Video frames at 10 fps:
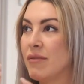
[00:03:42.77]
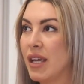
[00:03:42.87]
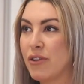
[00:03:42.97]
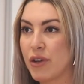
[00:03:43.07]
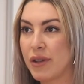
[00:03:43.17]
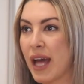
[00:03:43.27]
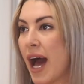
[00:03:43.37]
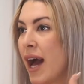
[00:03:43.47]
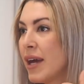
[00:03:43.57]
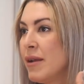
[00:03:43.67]
either
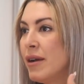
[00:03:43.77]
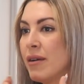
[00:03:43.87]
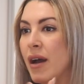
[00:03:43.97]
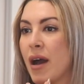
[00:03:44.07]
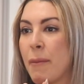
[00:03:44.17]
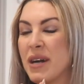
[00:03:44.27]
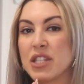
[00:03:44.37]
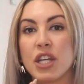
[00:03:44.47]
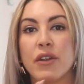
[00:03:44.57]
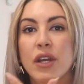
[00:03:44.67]
that
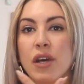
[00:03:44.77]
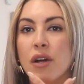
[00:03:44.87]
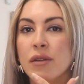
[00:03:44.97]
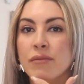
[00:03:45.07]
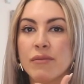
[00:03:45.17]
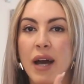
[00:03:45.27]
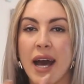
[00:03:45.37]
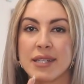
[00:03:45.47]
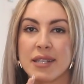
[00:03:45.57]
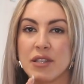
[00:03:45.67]
material
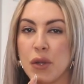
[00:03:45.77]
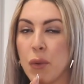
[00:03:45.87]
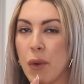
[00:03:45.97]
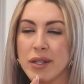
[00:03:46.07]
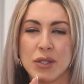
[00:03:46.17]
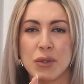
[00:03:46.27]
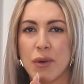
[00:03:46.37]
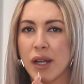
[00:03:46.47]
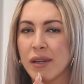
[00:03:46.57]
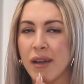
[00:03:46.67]
asset that you want to